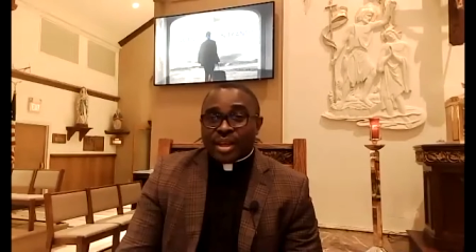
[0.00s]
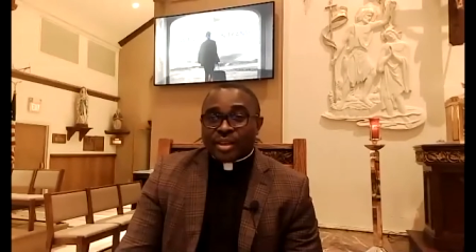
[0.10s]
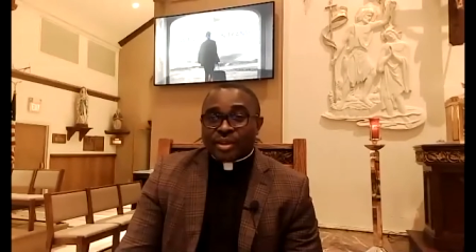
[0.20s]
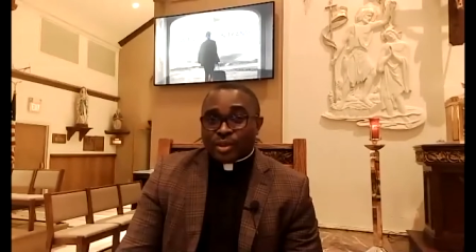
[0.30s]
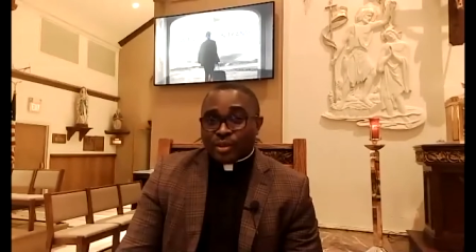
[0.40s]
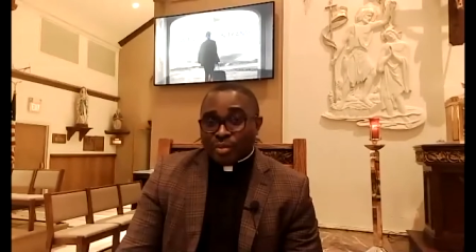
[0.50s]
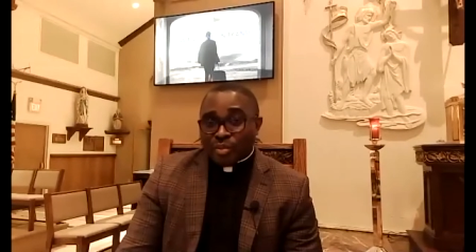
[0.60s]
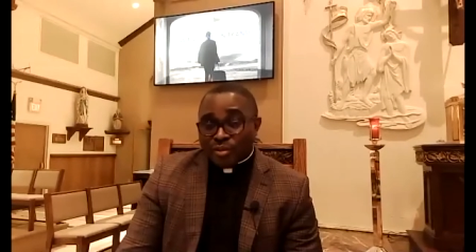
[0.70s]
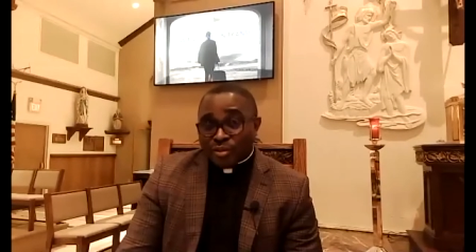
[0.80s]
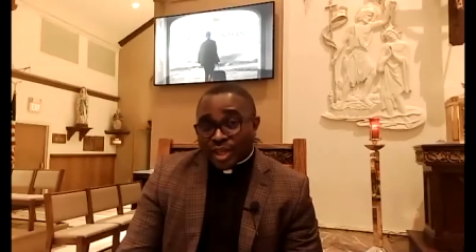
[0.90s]
Church of
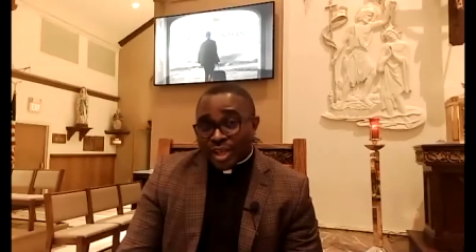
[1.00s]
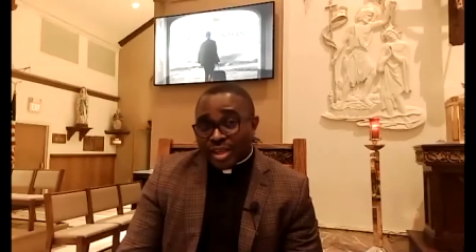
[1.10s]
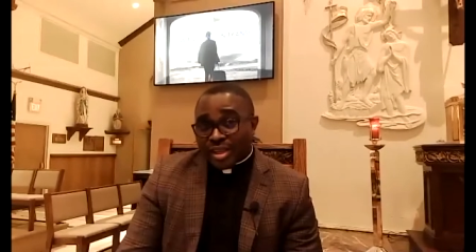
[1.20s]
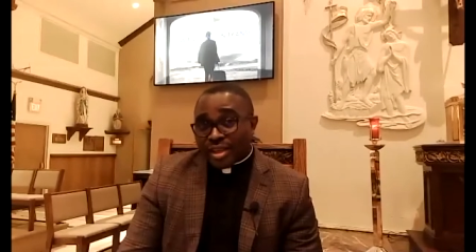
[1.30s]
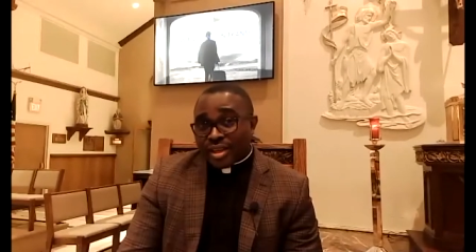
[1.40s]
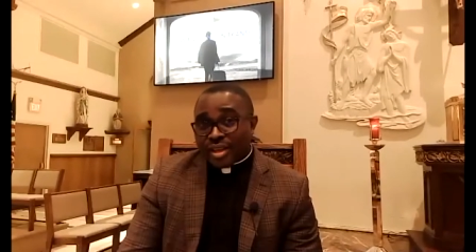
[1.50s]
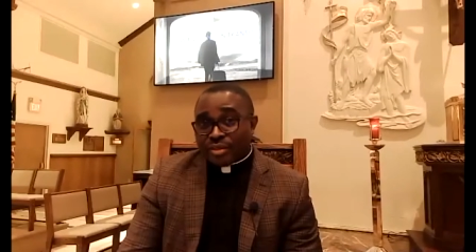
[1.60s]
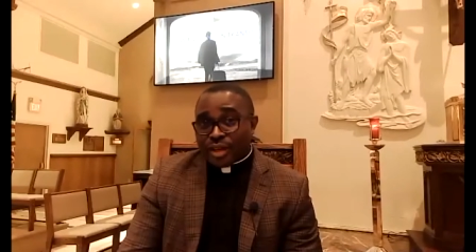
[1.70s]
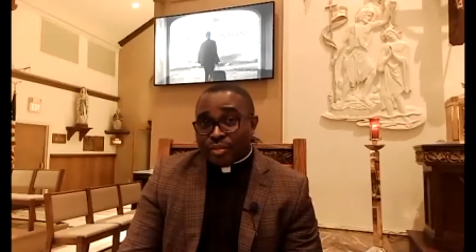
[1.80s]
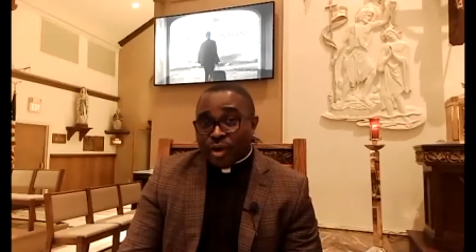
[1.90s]
Epiphany,
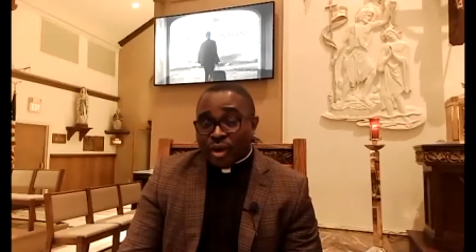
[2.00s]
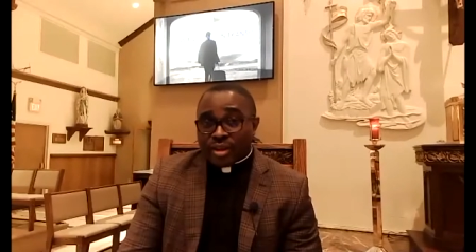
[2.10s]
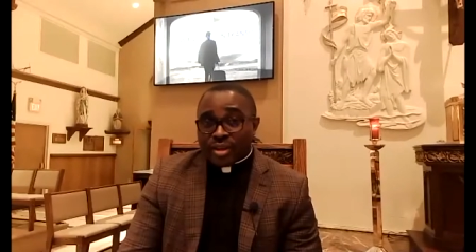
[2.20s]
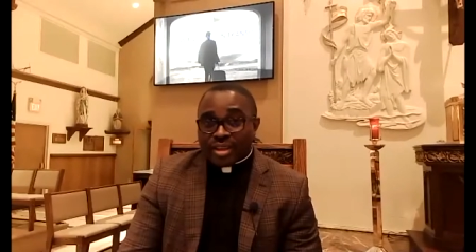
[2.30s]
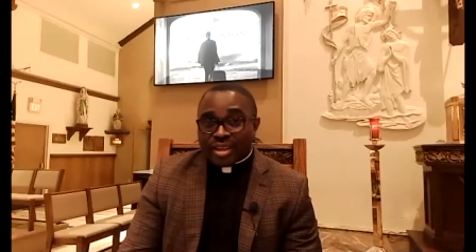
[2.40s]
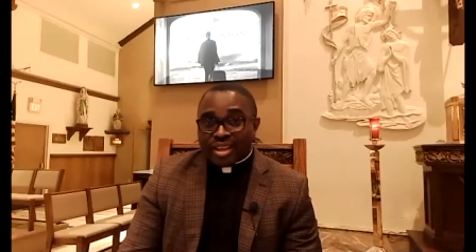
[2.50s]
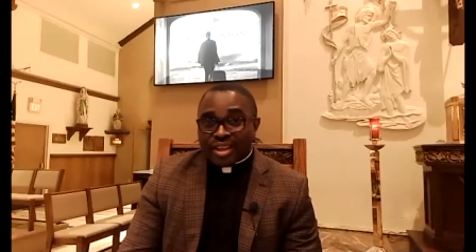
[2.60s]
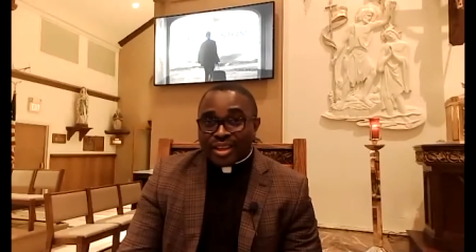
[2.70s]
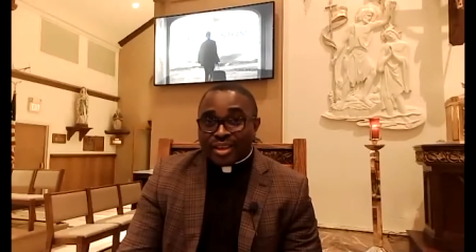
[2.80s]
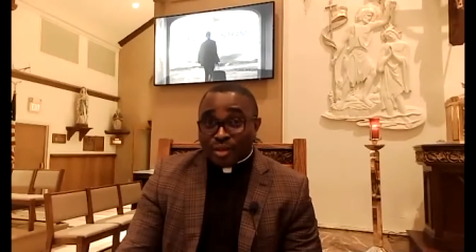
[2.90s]
Cliffside Park.
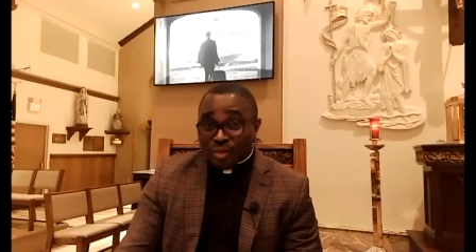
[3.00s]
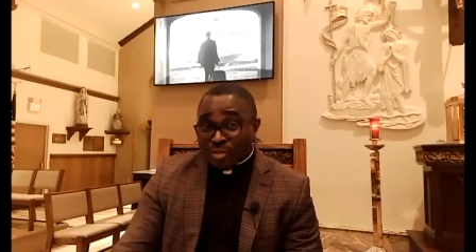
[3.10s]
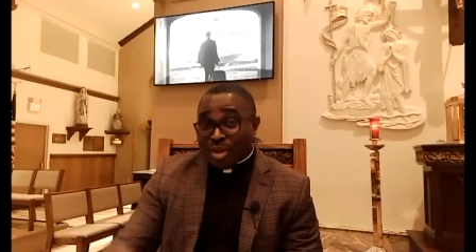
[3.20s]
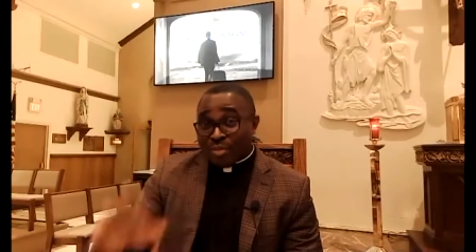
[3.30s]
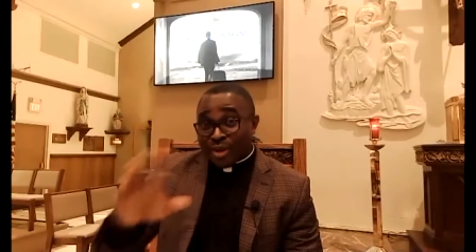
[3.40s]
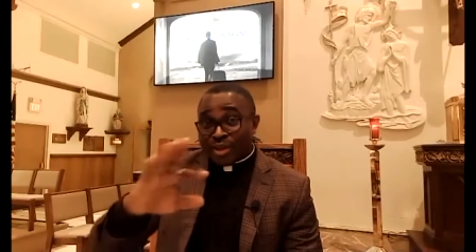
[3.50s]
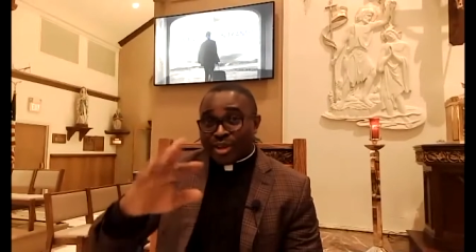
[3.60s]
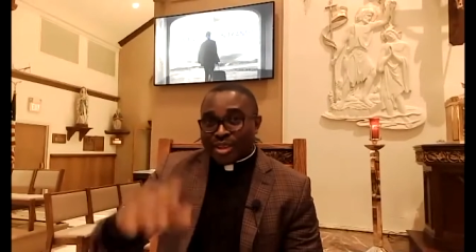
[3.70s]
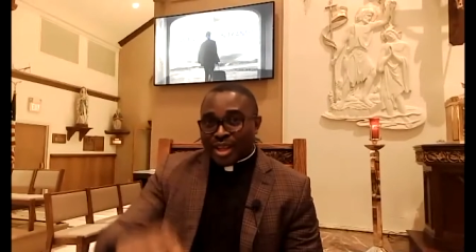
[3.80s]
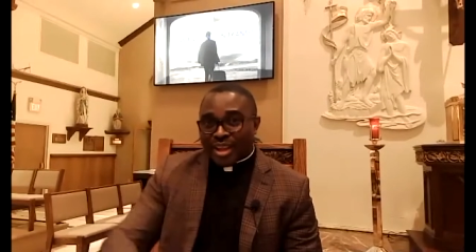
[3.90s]
Some of my
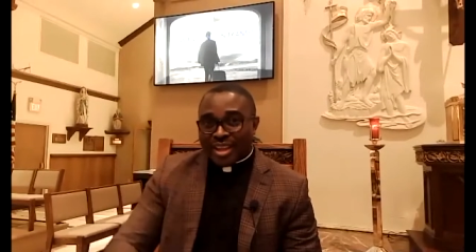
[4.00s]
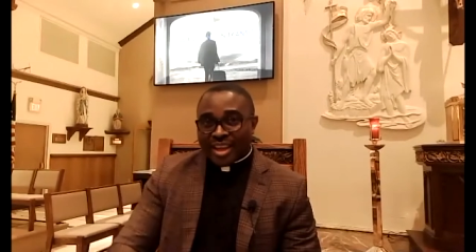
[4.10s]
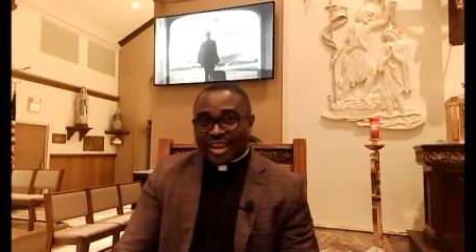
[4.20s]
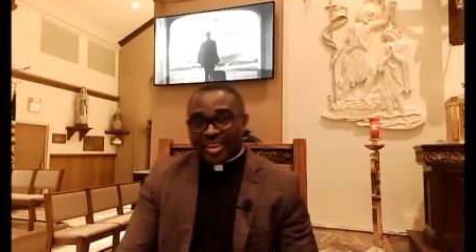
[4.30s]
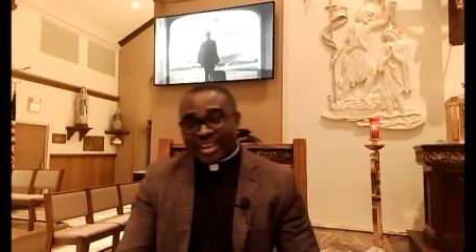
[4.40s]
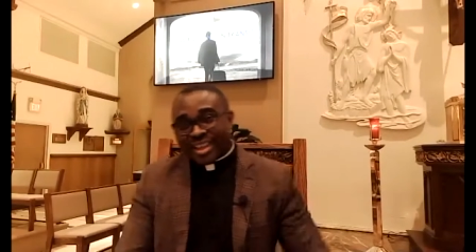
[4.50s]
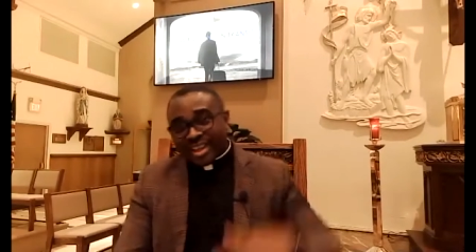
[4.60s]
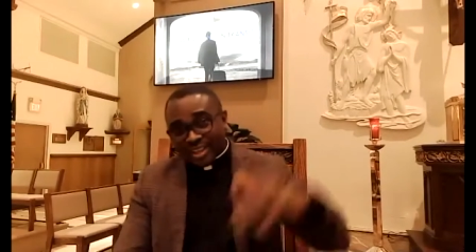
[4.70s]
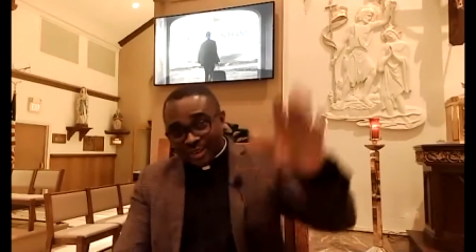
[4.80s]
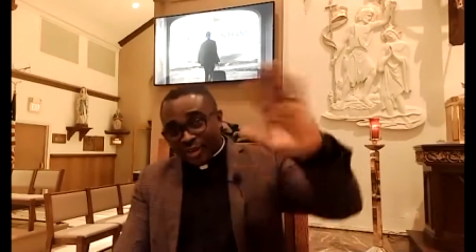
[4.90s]
parishioners are here.
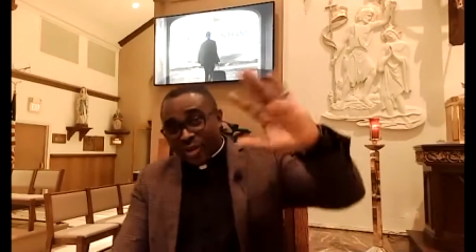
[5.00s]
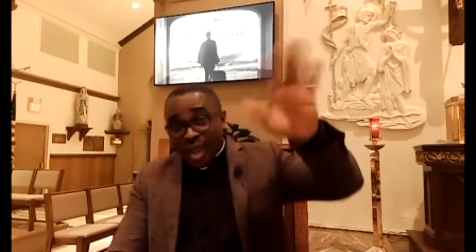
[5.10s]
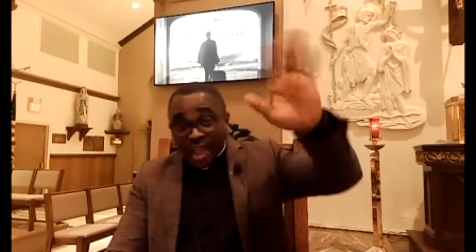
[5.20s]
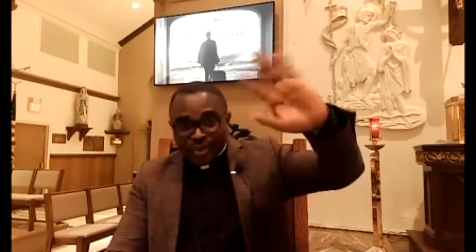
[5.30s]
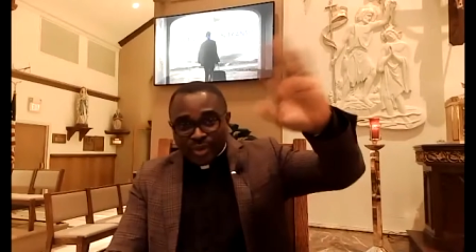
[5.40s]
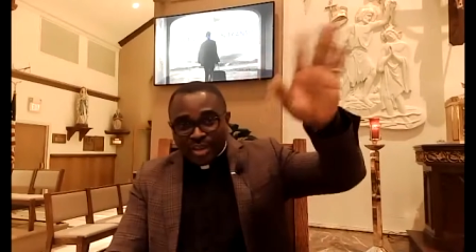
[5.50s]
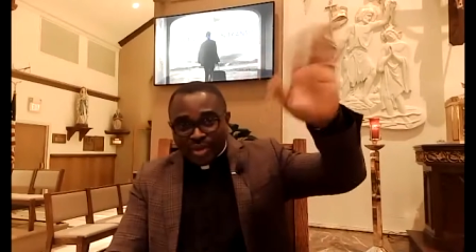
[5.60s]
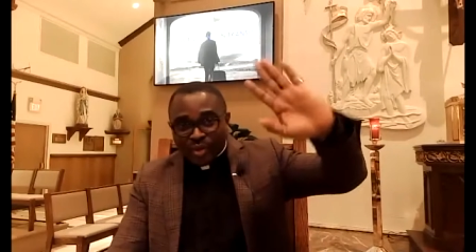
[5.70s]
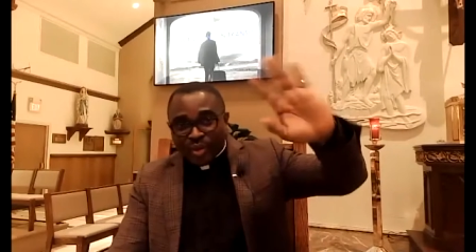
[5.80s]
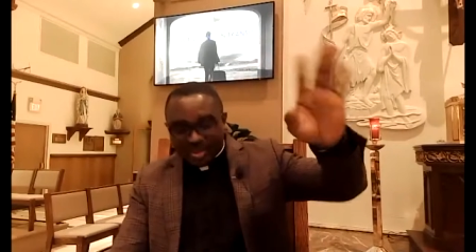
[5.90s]
Hey, show your hands wherever
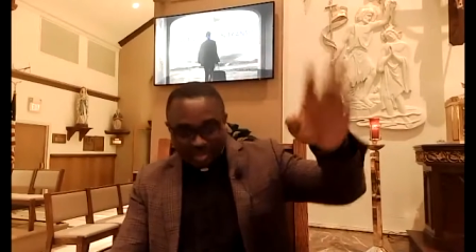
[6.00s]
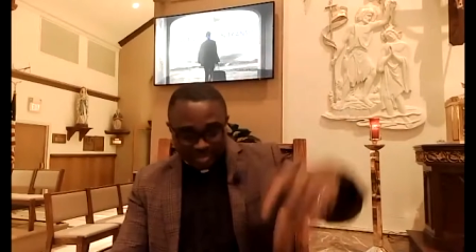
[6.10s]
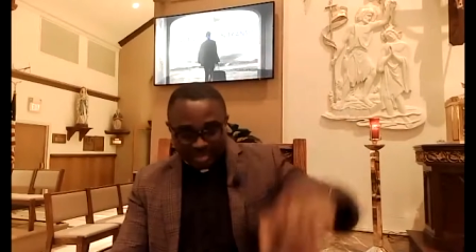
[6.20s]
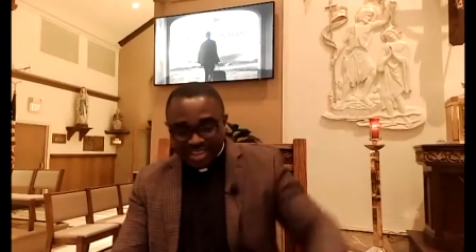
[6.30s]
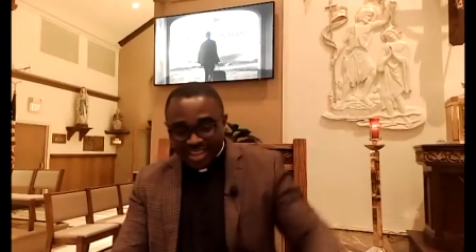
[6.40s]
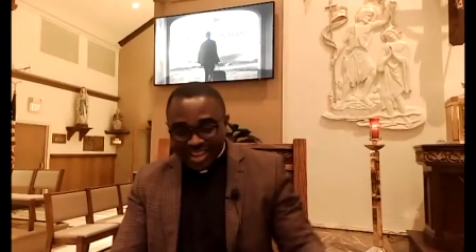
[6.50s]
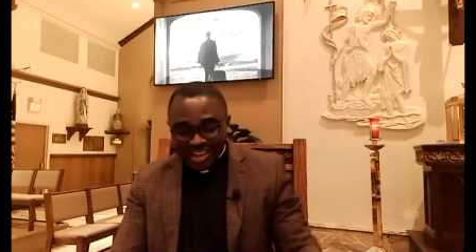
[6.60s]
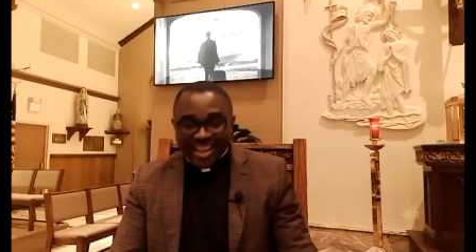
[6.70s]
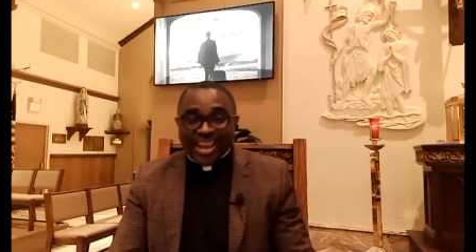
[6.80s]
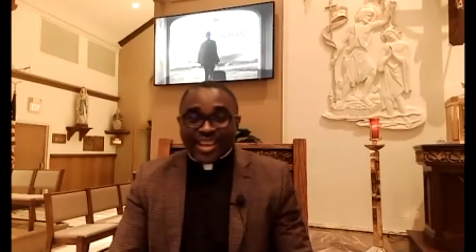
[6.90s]
you are.
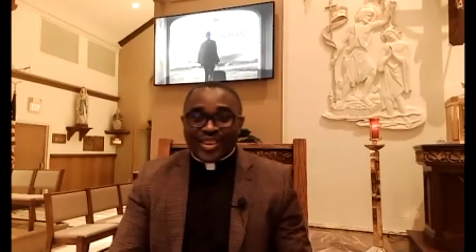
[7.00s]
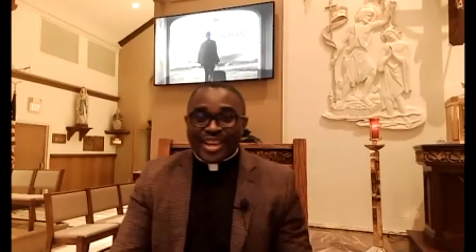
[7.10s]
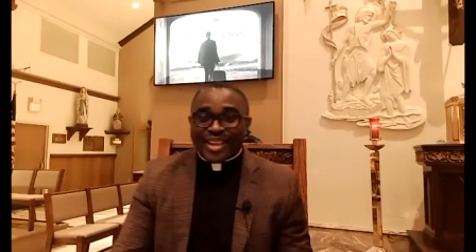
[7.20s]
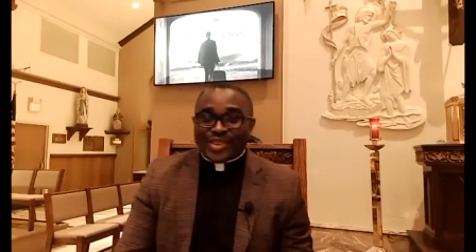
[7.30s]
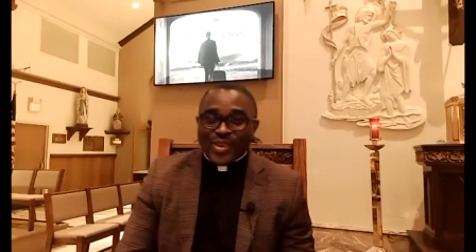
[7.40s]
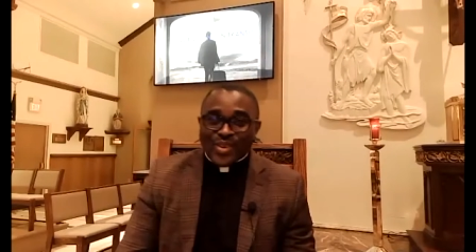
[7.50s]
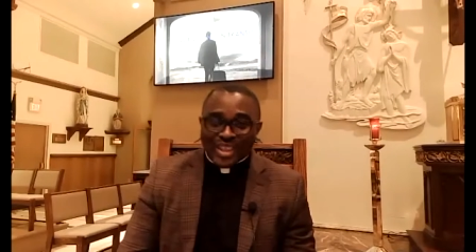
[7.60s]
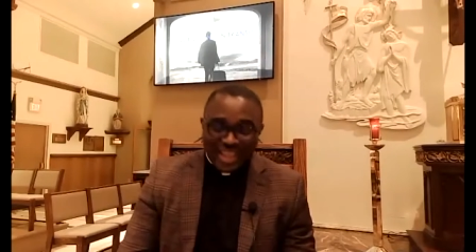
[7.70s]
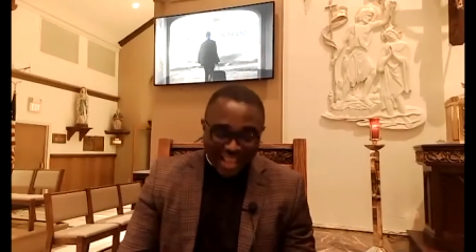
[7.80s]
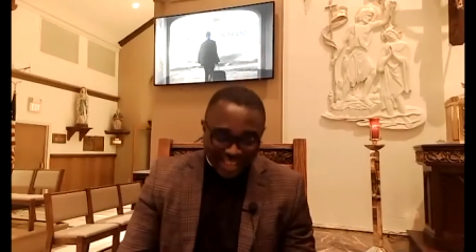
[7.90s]
I know they are somewhere
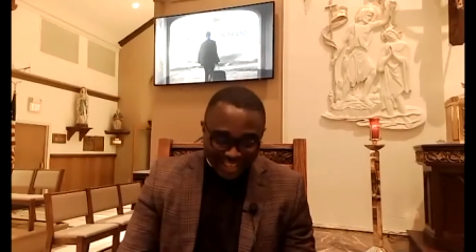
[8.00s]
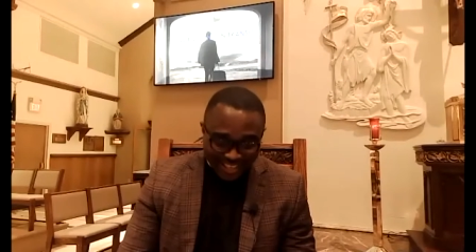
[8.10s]
there.